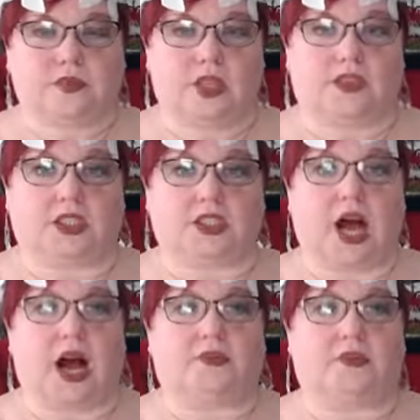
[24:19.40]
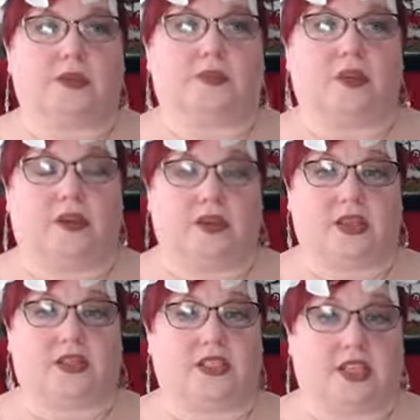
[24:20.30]
the log from the
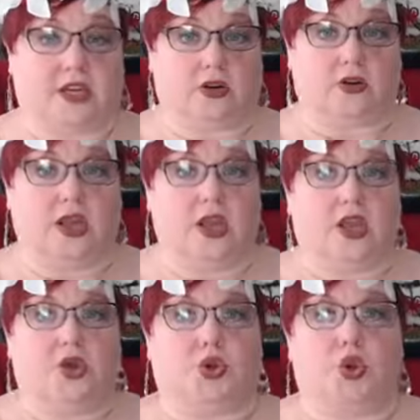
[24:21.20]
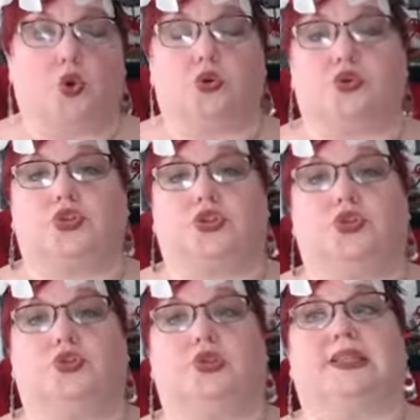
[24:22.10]
previous year in order
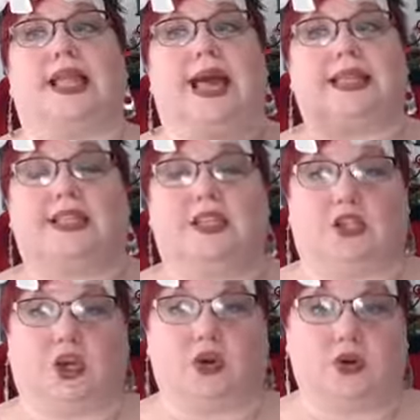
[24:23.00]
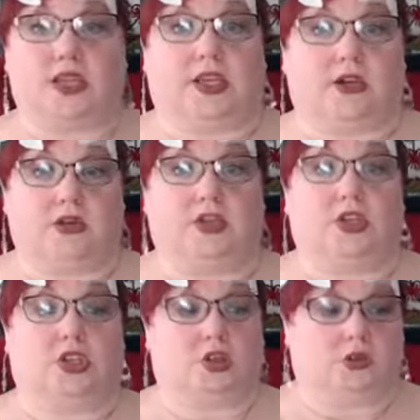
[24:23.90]
to light the current year's
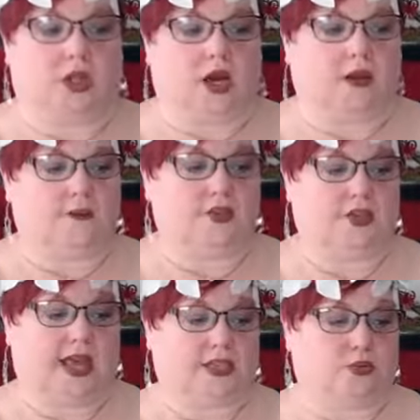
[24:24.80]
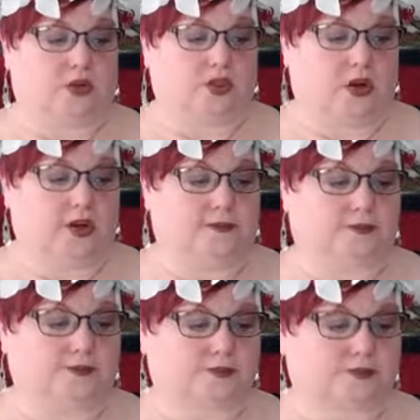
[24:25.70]
Yule log. So that's where it started.
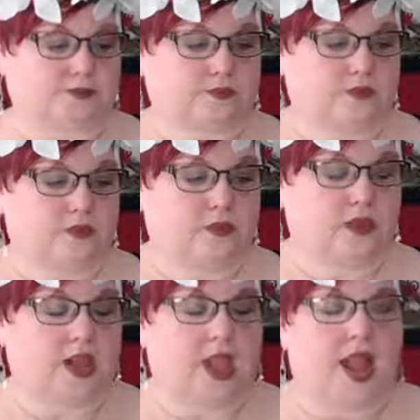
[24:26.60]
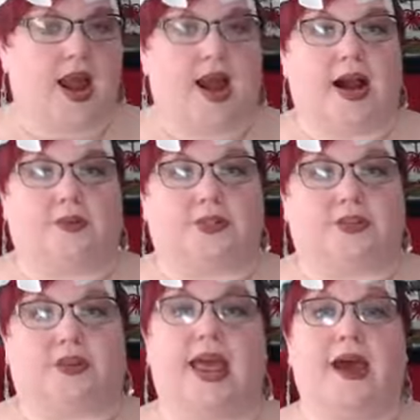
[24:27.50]
Um,
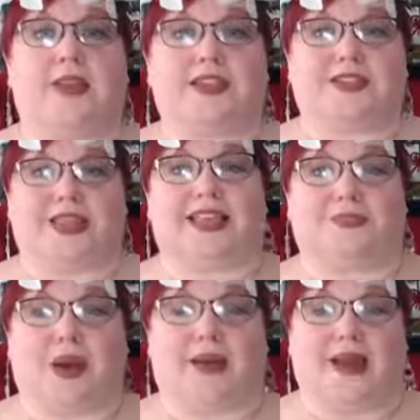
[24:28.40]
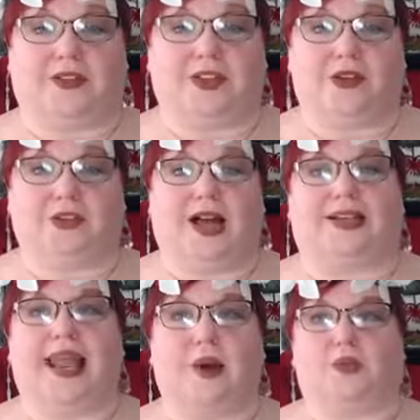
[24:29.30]
so now that's that's why we have the Yule log.
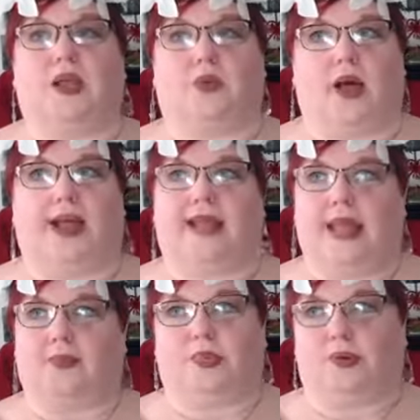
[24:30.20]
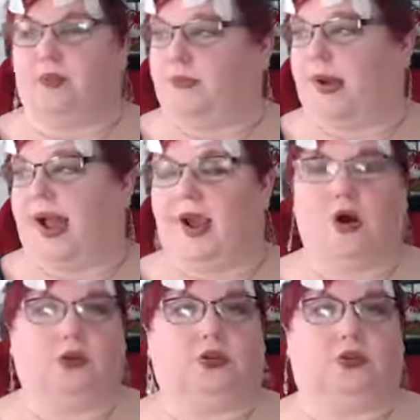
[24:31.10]
Now we're like, well, I can't buy a
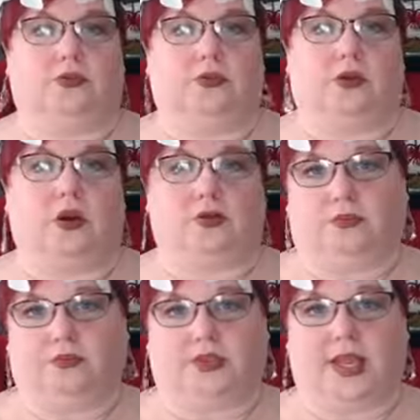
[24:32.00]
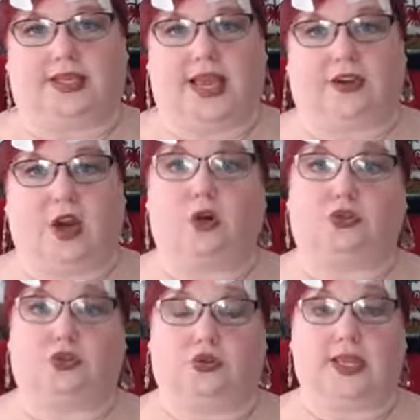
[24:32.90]
whole new go cut down a whole
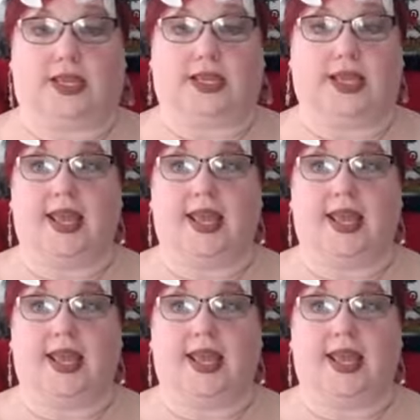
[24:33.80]
tree